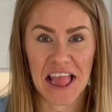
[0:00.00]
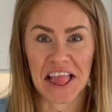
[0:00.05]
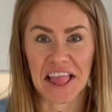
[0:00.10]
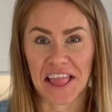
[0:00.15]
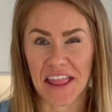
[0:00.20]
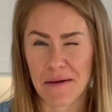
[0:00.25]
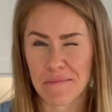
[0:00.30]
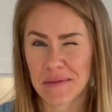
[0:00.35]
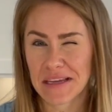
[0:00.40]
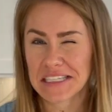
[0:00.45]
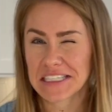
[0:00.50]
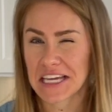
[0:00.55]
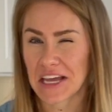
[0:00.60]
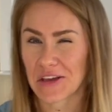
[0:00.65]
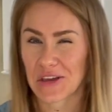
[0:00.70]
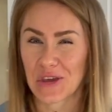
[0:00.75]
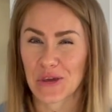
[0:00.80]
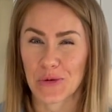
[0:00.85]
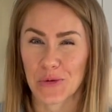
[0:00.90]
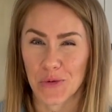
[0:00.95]
Let me tell
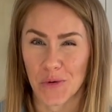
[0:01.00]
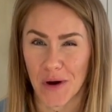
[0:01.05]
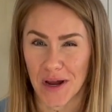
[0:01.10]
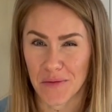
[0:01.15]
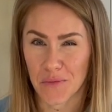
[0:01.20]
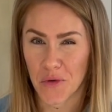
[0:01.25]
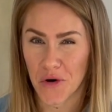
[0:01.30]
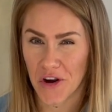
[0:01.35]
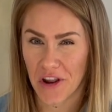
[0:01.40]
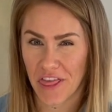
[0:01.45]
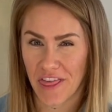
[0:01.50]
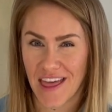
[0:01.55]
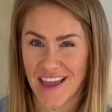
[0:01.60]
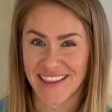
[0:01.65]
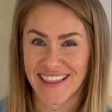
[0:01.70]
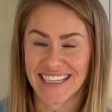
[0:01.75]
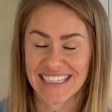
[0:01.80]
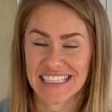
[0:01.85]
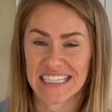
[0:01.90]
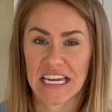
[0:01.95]
you one more thing
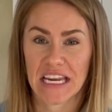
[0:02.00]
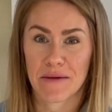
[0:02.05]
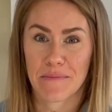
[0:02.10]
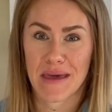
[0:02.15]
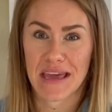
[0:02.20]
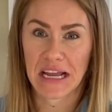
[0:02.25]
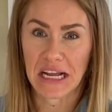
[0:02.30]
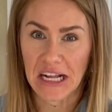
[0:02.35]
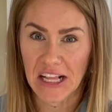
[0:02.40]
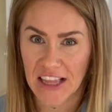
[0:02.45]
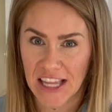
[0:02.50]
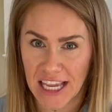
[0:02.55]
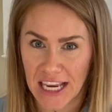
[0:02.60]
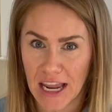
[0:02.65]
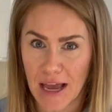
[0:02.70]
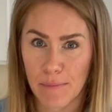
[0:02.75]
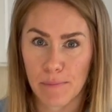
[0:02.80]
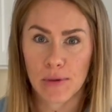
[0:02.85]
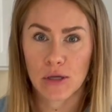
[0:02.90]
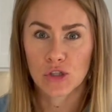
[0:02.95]
that's gonna make
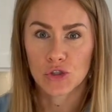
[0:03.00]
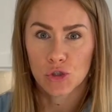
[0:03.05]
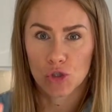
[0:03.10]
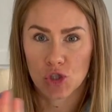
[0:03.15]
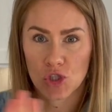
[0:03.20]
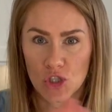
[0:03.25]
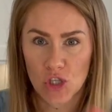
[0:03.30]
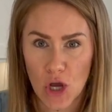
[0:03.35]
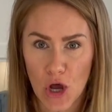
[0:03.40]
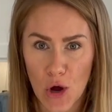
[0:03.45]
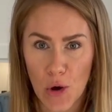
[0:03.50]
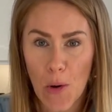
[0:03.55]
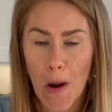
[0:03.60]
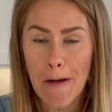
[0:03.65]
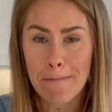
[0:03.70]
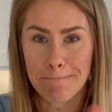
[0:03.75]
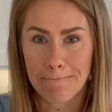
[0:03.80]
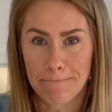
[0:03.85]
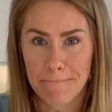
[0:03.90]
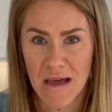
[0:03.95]
cleanup so
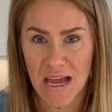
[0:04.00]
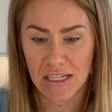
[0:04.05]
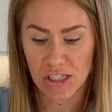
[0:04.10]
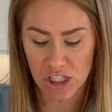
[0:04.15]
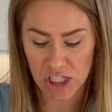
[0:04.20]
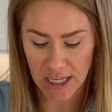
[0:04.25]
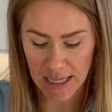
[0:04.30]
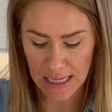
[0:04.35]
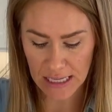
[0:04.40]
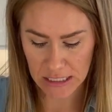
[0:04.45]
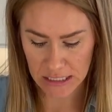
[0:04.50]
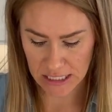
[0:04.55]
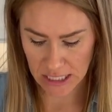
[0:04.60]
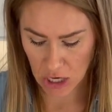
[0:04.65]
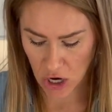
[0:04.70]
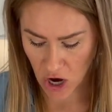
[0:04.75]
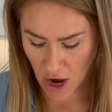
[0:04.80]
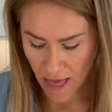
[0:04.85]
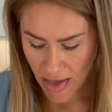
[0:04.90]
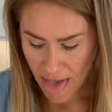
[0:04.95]
much easier.